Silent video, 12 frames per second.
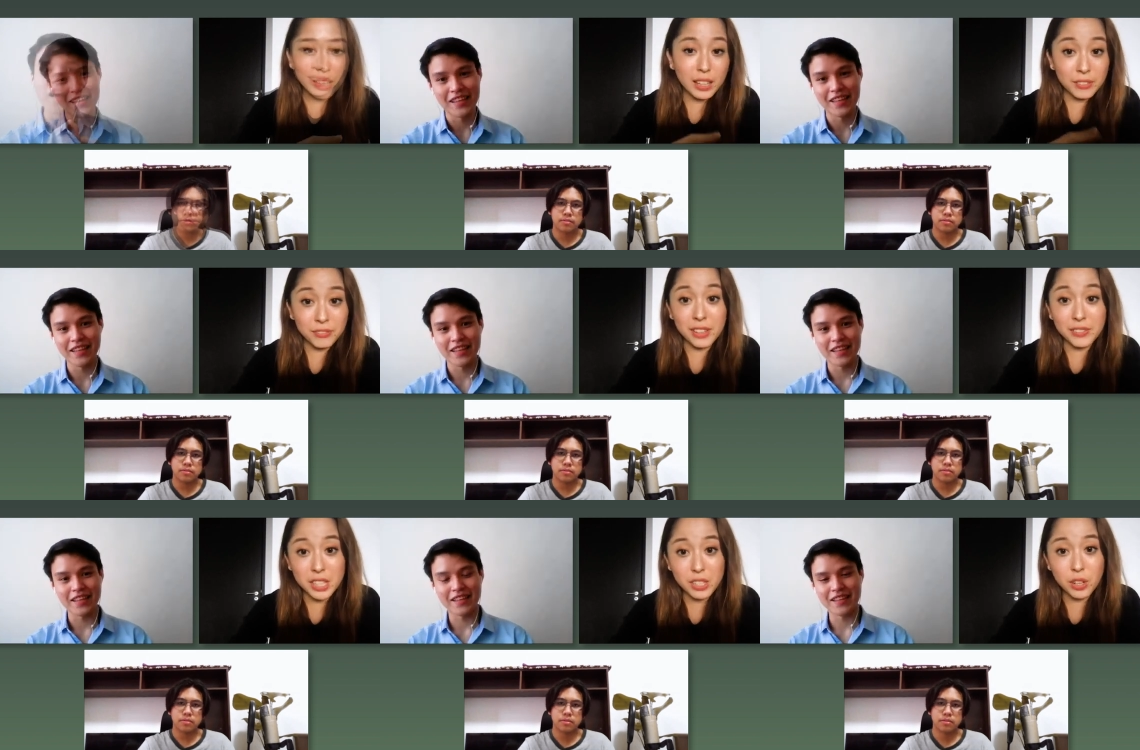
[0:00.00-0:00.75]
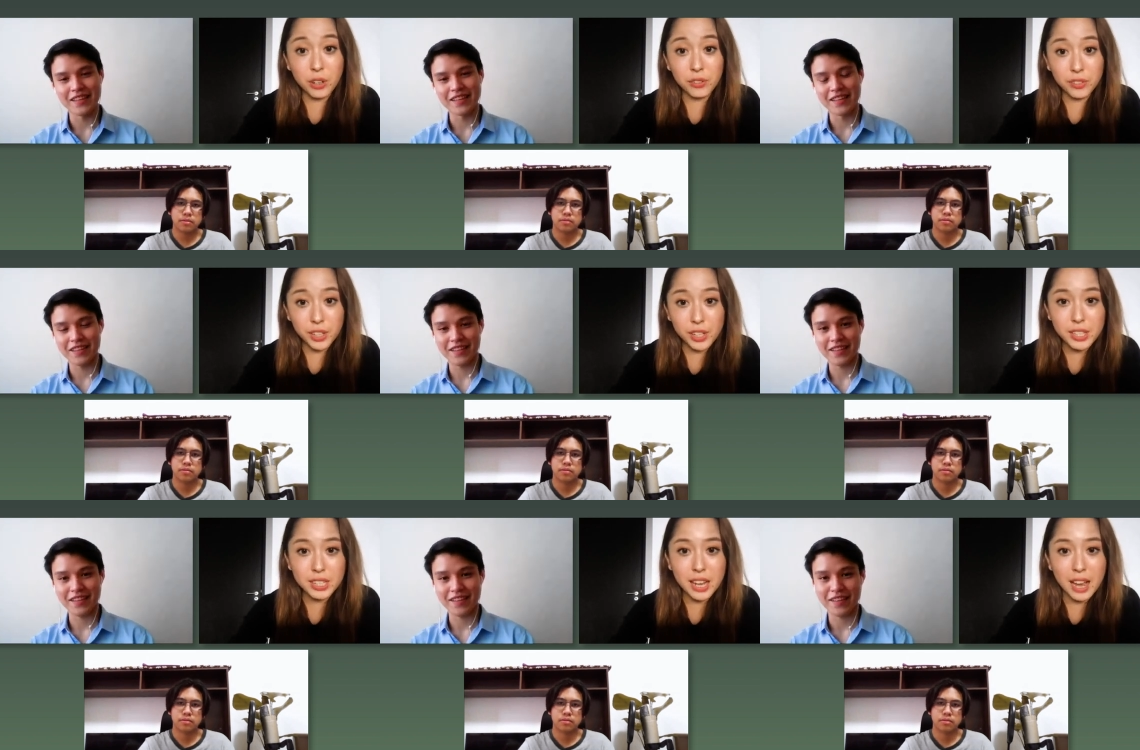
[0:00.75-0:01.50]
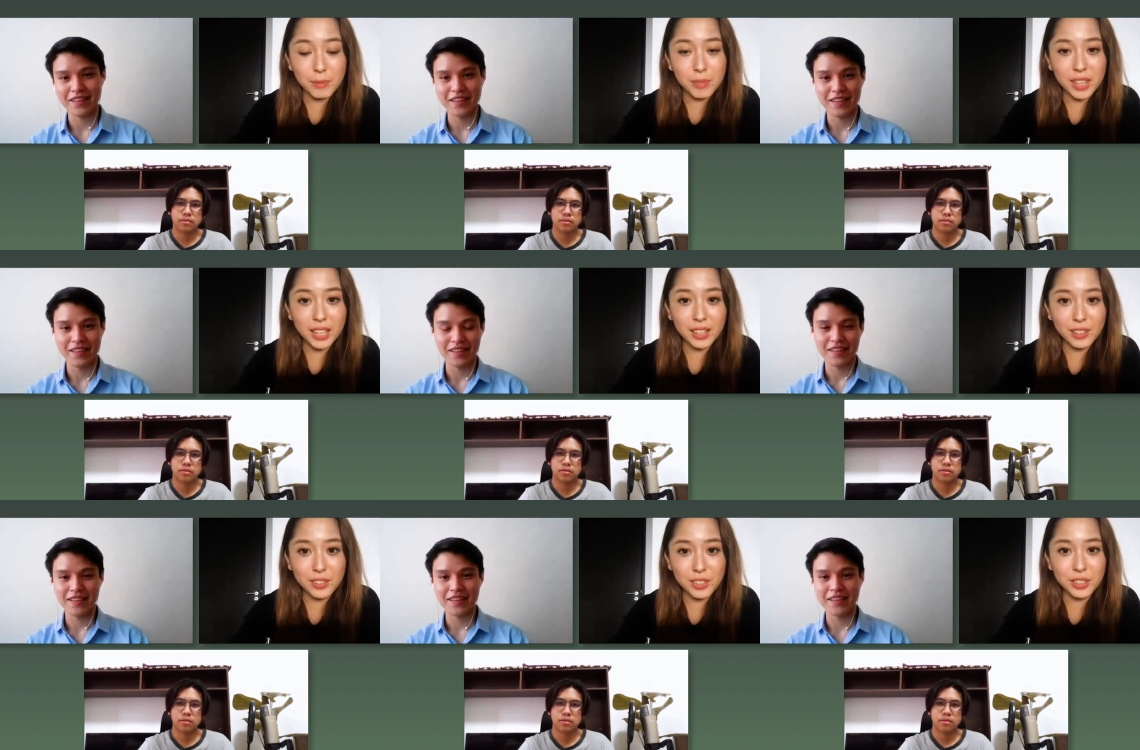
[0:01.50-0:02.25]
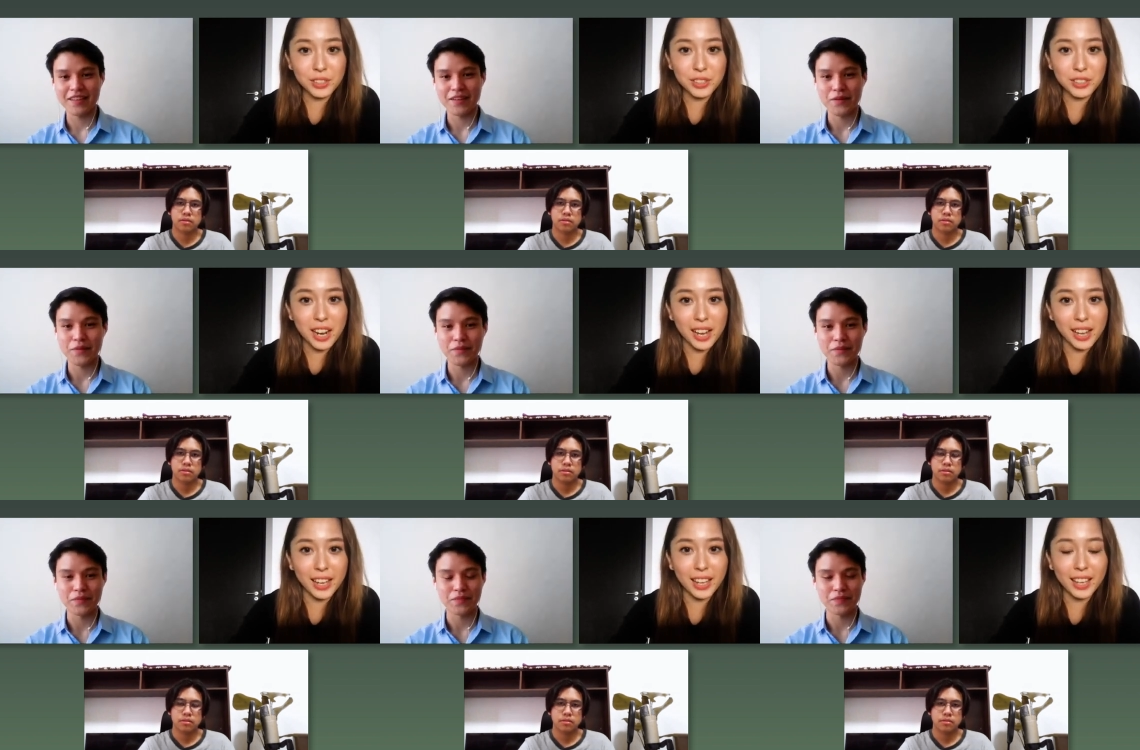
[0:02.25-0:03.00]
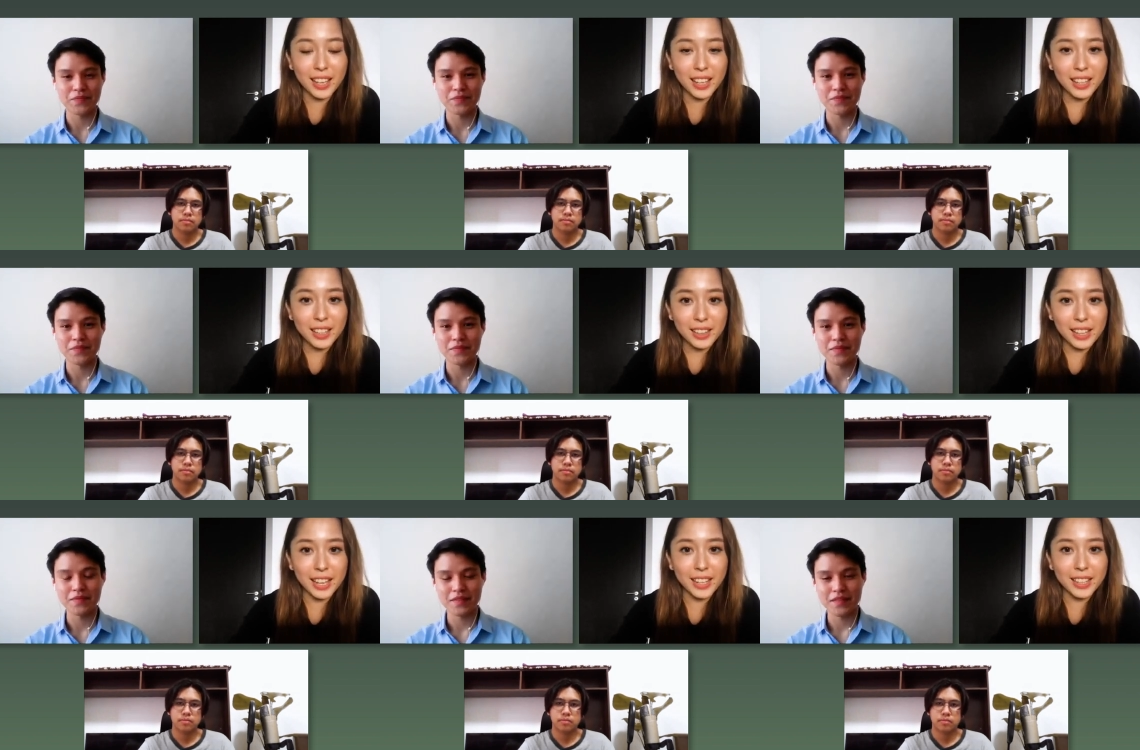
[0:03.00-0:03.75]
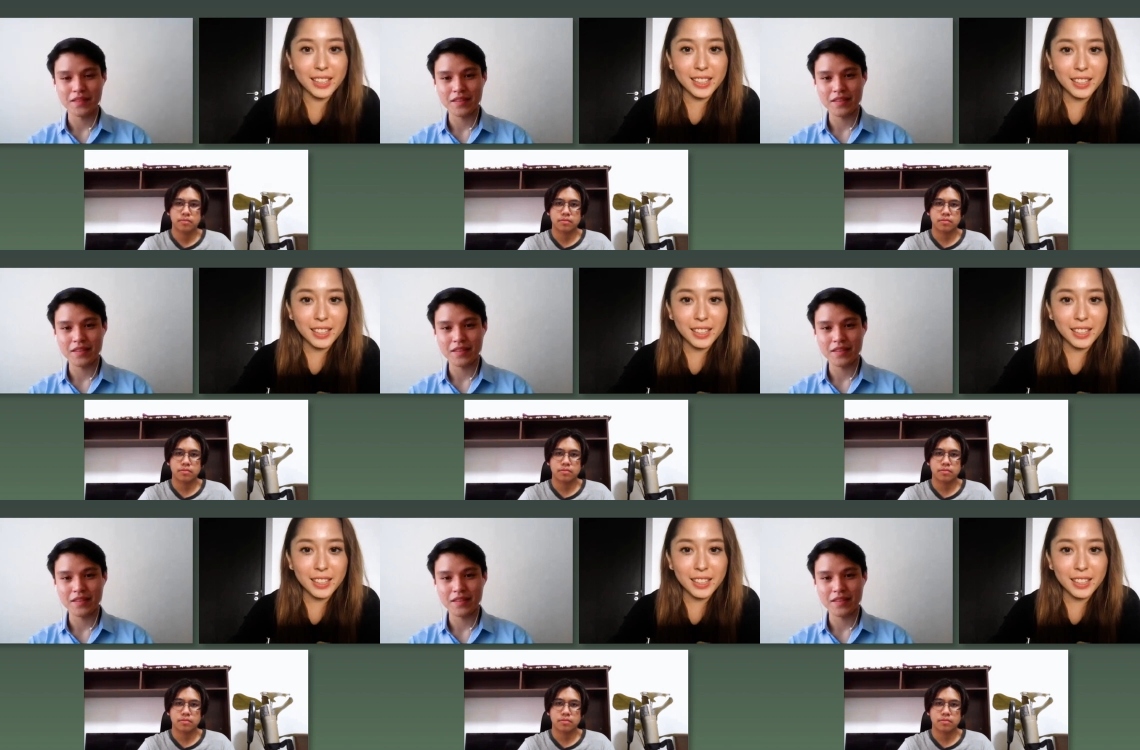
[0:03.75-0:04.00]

Speaker 1: If it's your first time, then you should try like